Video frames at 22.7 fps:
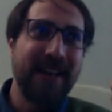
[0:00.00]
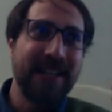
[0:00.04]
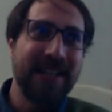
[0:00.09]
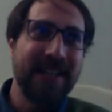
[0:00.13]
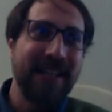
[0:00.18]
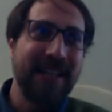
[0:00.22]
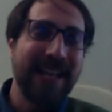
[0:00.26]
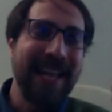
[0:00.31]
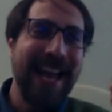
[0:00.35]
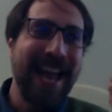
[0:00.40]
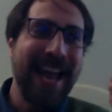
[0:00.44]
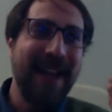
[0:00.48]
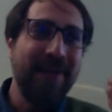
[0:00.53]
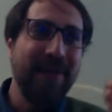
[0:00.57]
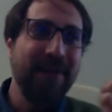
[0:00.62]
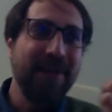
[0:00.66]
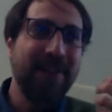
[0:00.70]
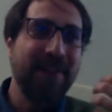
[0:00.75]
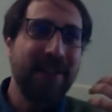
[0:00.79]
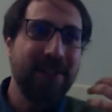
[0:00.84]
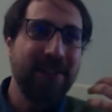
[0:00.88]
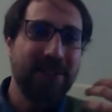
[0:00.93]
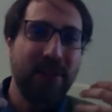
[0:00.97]
it's like
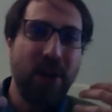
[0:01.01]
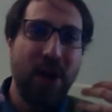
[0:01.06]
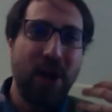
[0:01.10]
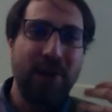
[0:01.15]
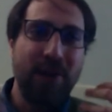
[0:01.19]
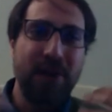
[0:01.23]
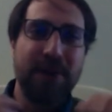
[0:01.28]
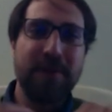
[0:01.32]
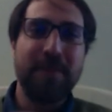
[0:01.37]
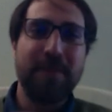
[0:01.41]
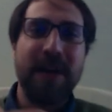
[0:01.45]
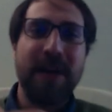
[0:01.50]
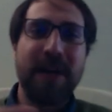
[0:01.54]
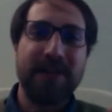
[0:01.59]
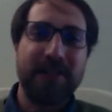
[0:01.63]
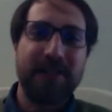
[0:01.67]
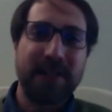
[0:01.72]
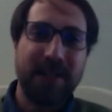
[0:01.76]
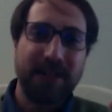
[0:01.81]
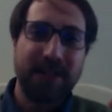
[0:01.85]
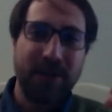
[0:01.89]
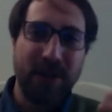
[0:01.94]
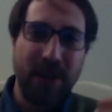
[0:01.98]
everything is governed by
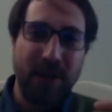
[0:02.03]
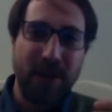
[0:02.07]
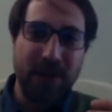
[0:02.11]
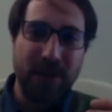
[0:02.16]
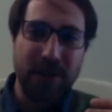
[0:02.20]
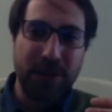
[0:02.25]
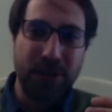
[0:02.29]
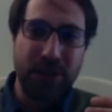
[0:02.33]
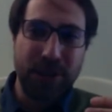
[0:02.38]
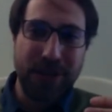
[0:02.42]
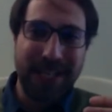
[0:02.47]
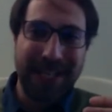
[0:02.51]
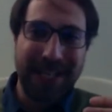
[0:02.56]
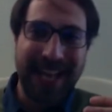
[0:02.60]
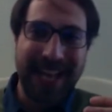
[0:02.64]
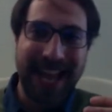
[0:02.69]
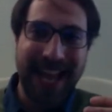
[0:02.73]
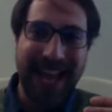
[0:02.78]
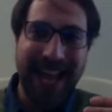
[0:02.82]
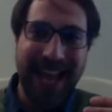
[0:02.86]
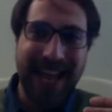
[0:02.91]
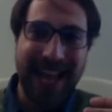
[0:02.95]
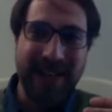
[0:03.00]
technology,
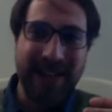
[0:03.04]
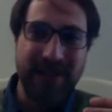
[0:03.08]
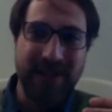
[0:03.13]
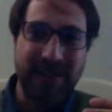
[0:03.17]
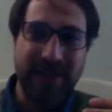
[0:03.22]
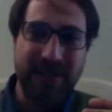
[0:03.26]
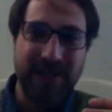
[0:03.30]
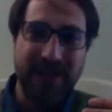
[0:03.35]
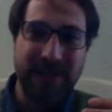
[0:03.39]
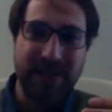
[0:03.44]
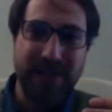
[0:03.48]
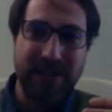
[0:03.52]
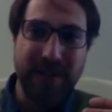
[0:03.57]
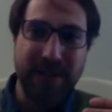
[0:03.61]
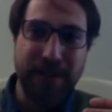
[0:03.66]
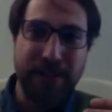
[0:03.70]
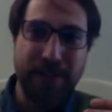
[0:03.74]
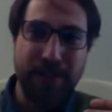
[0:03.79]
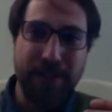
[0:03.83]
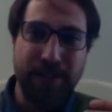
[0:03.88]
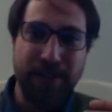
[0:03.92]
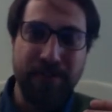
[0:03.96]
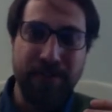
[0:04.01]
and
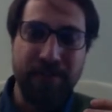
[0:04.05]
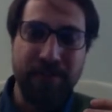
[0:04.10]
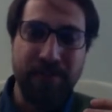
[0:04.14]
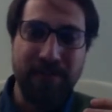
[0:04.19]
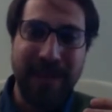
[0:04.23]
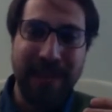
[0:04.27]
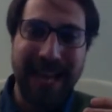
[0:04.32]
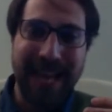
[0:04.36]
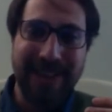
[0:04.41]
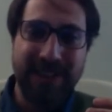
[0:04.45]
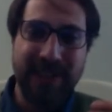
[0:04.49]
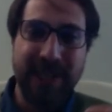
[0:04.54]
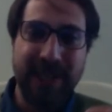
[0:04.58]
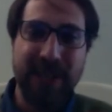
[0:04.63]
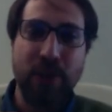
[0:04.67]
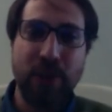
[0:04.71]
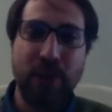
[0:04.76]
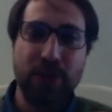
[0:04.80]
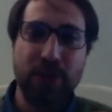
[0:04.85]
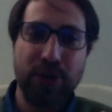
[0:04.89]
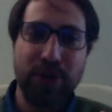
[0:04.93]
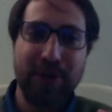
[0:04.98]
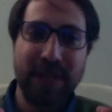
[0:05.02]
um, and
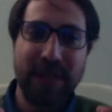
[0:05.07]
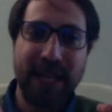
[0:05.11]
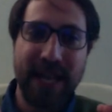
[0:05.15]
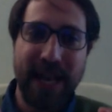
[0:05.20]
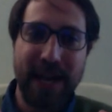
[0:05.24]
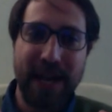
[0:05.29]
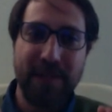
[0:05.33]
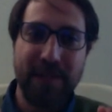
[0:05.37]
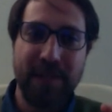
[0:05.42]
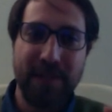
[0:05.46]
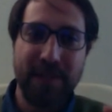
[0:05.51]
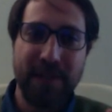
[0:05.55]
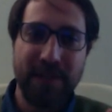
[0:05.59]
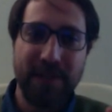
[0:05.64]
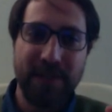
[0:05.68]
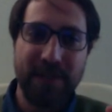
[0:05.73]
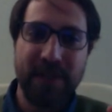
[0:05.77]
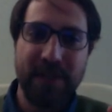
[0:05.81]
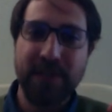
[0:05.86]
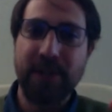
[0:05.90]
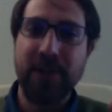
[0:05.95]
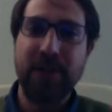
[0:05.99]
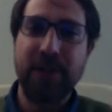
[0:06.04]
technology becomes the
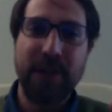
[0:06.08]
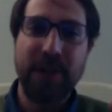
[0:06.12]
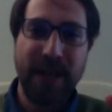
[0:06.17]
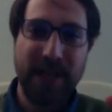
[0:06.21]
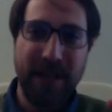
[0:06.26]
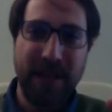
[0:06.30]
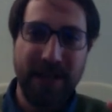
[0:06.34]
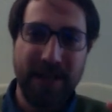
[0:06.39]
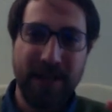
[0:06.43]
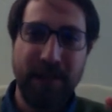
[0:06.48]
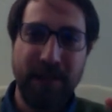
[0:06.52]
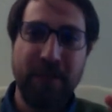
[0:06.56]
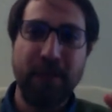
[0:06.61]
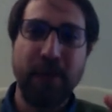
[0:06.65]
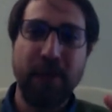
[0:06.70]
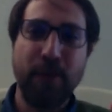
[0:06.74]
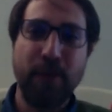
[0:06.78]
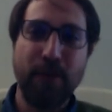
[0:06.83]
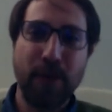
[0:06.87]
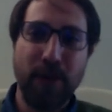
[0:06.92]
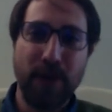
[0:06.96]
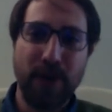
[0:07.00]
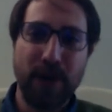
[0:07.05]
surrogate
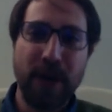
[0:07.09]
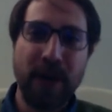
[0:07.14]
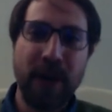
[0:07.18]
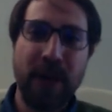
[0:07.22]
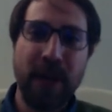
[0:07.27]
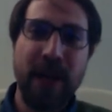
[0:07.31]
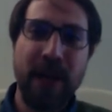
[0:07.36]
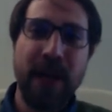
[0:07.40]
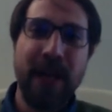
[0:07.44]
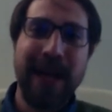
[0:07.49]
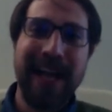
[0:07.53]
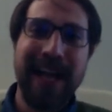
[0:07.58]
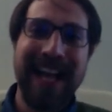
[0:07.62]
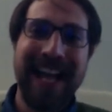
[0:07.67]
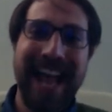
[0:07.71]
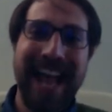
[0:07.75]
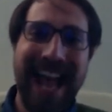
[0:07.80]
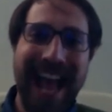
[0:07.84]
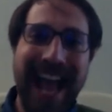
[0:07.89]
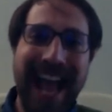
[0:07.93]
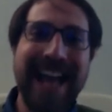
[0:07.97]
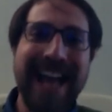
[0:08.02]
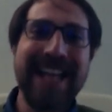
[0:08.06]
for
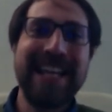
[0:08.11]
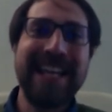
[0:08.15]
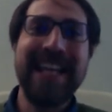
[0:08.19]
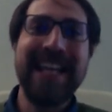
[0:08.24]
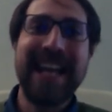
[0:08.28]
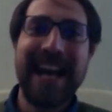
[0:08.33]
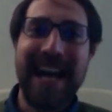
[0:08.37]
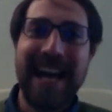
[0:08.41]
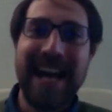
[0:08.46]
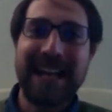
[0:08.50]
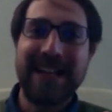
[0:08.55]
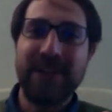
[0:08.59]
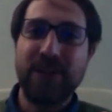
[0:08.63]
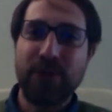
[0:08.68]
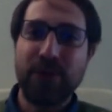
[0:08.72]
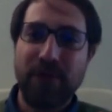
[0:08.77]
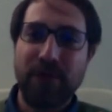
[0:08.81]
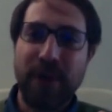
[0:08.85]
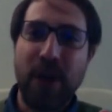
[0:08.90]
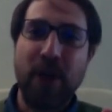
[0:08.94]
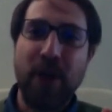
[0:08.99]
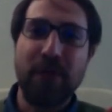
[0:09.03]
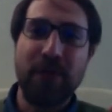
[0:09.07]
any kind
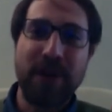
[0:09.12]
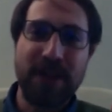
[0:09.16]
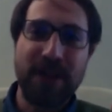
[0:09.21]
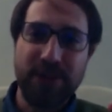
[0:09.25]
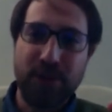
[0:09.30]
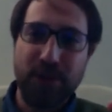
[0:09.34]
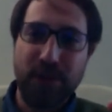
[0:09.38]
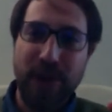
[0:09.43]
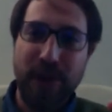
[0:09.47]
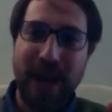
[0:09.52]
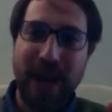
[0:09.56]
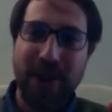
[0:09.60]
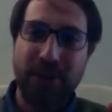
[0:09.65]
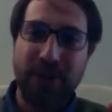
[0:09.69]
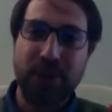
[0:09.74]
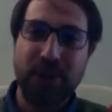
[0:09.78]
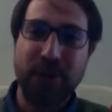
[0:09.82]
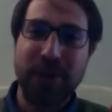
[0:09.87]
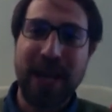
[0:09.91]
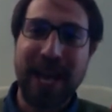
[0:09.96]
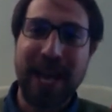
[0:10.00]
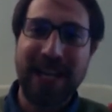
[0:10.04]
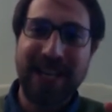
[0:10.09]
of, of
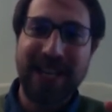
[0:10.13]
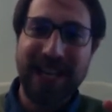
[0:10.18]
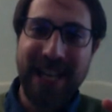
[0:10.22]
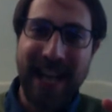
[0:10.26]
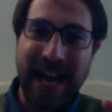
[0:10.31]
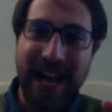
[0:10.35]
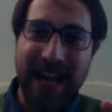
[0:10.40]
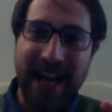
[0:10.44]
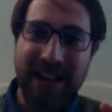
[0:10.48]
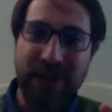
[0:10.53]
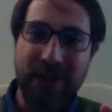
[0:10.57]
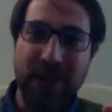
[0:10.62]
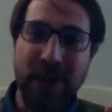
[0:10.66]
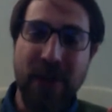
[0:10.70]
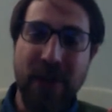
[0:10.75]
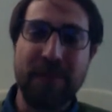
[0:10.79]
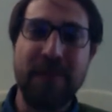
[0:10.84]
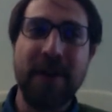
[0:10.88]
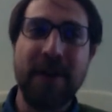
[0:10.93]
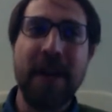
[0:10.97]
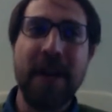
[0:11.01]
interaction, any kind of